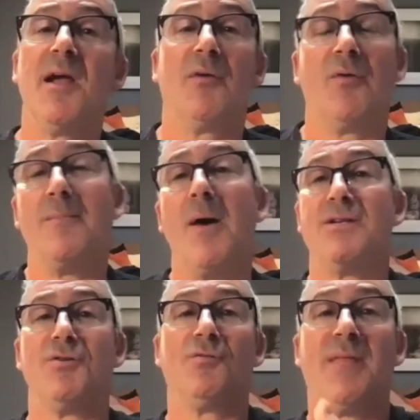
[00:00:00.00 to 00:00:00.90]

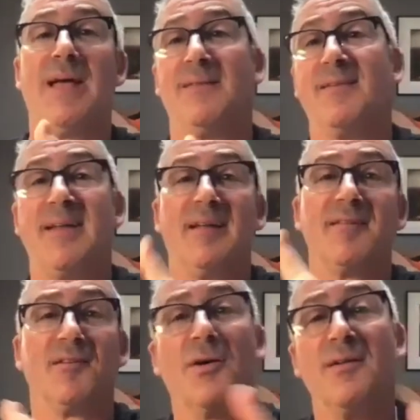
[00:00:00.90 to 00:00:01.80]
remind you that the sale
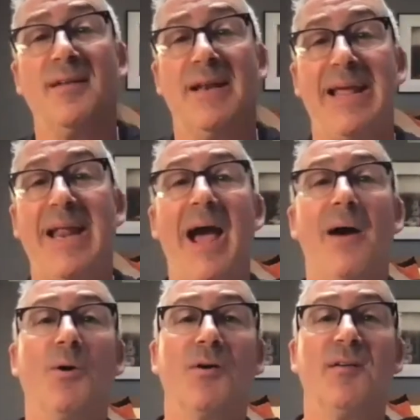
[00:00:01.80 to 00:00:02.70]
starts in 8
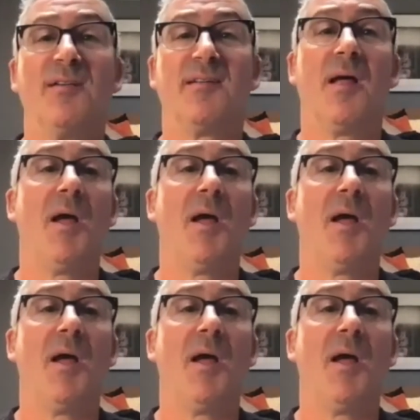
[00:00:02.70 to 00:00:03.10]
hours,